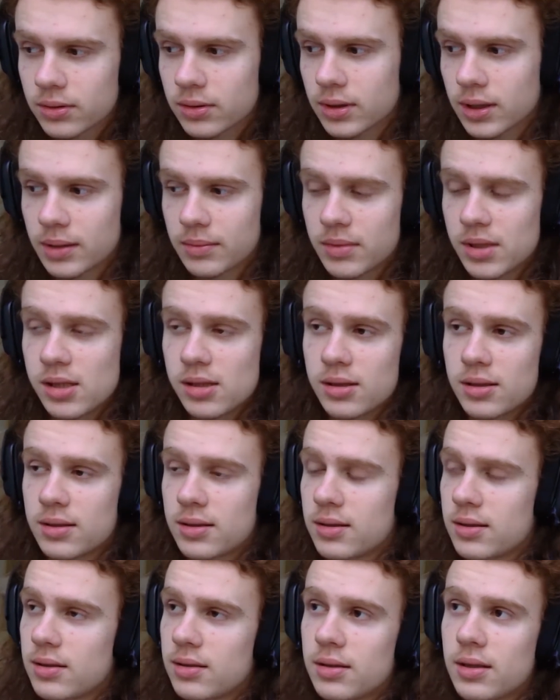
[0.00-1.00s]
I mean,
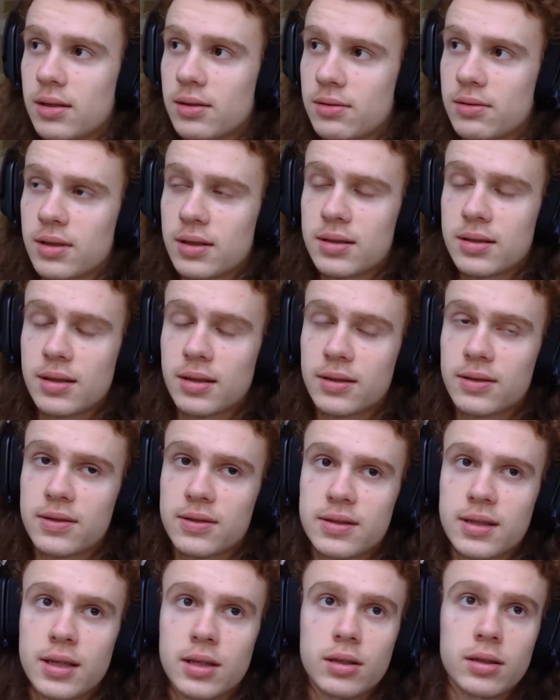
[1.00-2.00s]
it's interesting to
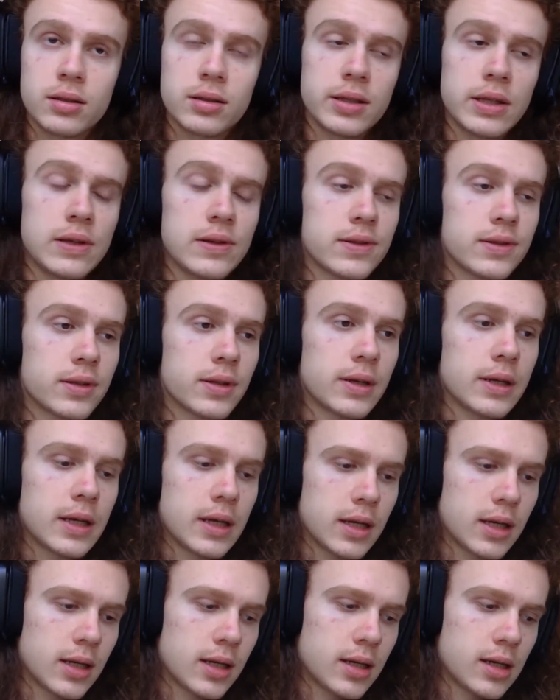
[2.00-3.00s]
say the least.
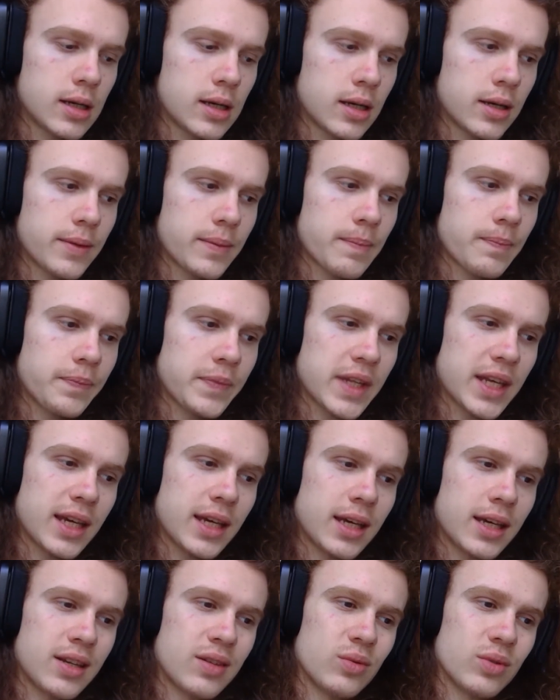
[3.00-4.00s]

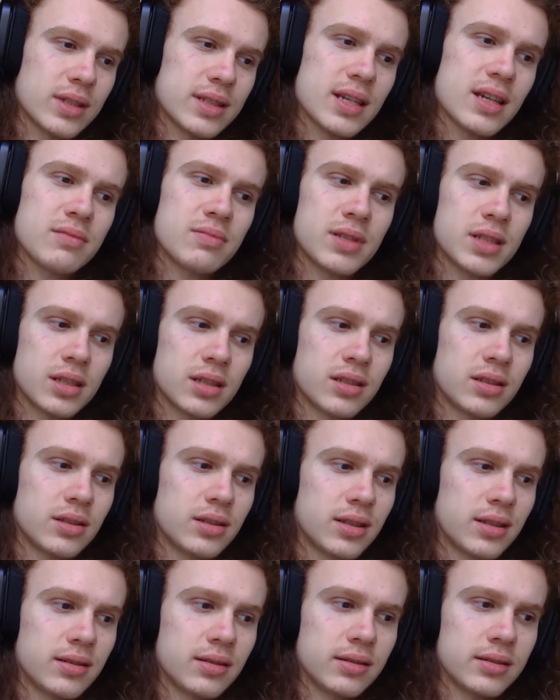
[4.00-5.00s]
And what's happening in
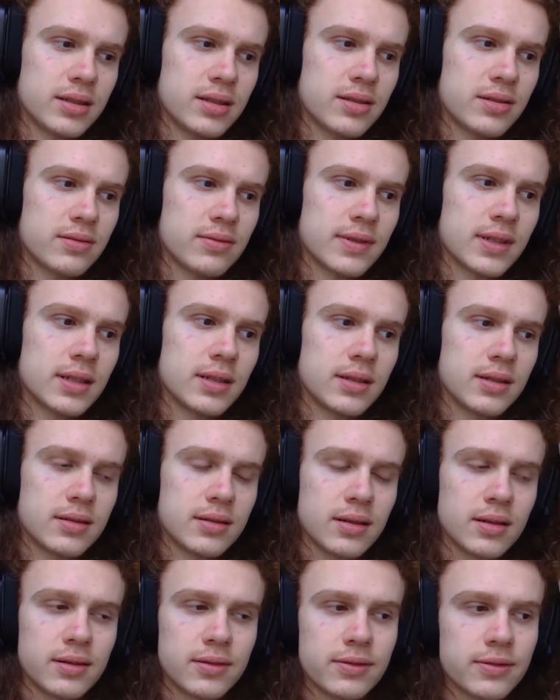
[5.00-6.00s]
Italy is really
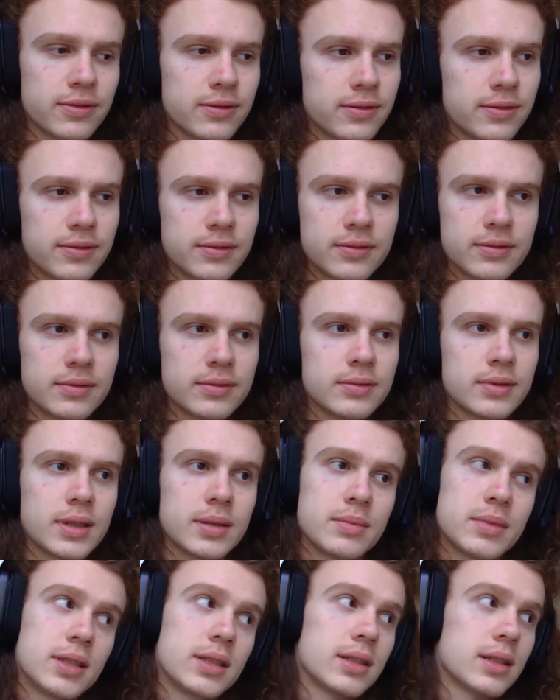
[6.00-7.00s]
tough. I
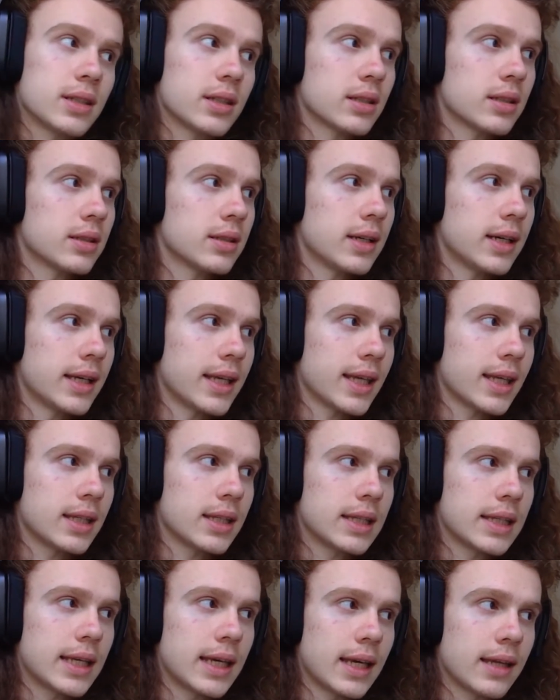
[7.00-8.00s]
mean, I
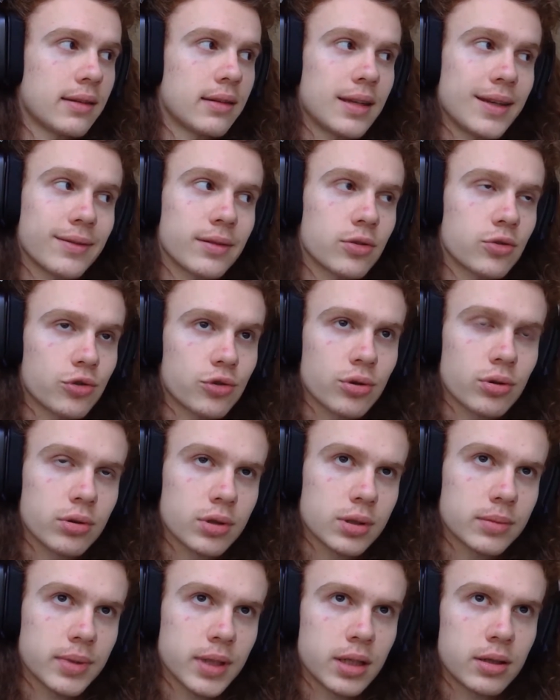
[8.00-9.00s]
can't even
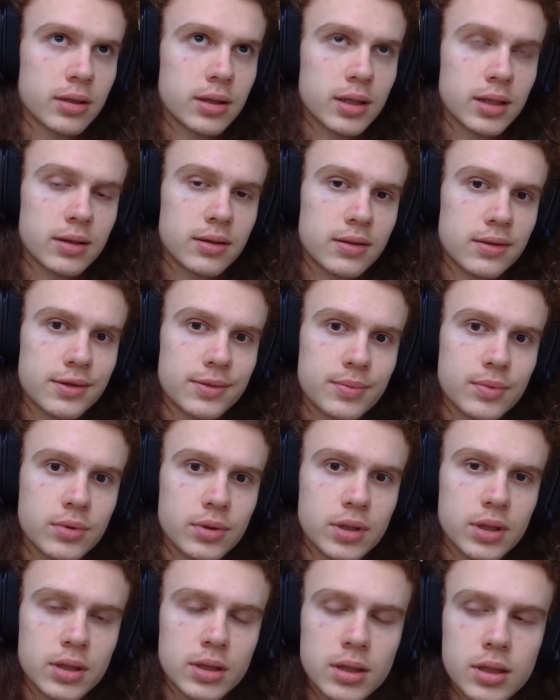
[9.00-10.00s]
joke about it at this
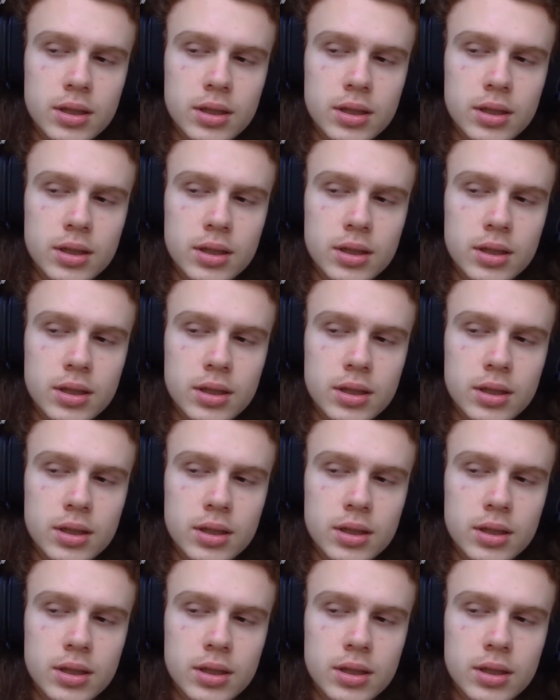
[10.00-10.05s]
point.